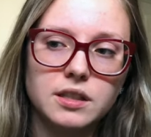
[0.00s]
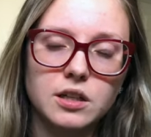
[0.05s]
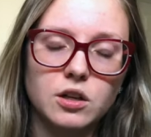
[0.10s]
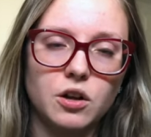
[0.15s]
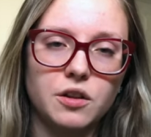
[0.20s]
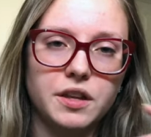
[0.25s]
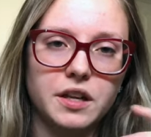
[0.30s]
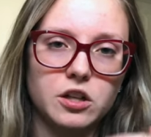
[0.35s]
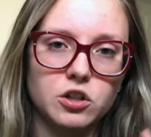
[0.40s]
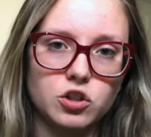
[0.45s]
and
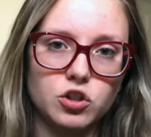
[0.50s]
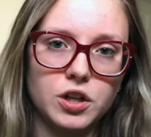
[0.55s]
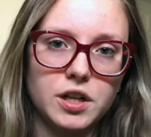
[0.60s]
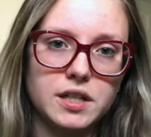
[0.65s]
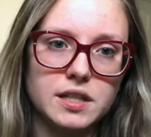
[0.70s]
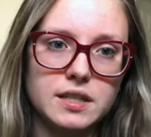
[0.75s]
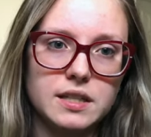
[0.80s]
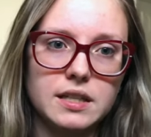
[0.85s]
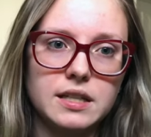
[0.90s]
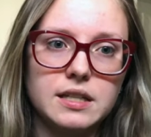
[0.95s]
all the
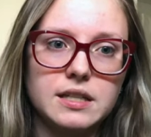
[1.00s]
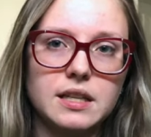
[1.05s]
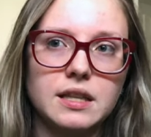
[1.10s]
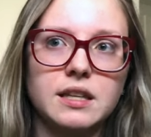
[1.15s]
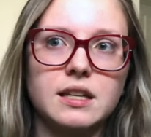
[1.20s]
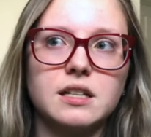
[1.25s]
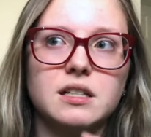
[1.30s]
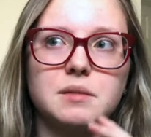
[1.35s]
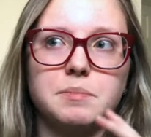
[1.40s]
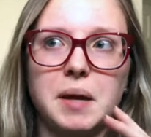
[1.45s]
intricacies and
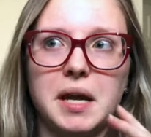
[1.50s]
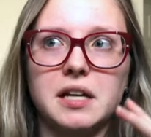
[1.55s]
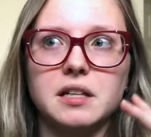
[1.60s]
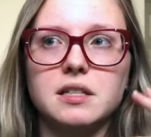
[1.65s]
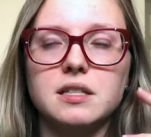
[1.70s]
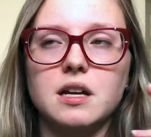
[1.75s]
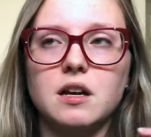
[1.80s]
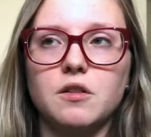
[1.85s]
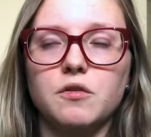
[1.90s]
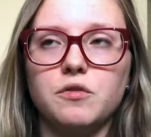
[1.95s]
the
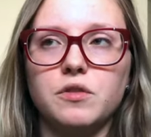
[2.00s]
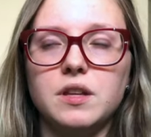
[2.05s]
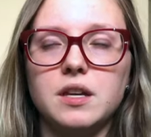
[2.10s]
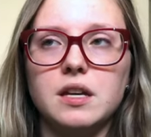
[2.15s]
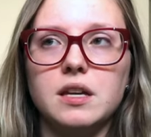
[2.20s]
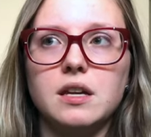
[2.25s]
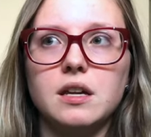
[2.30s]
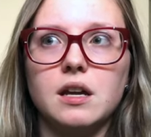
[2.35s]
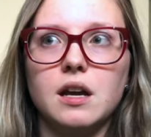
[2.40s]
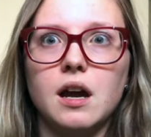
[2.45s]
expanse of
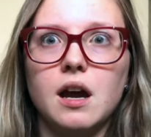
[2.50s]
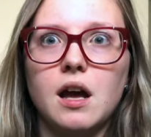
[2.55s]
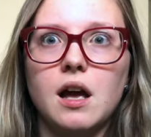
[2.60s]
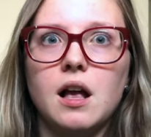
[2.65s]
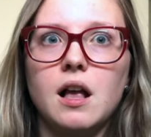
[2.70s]
the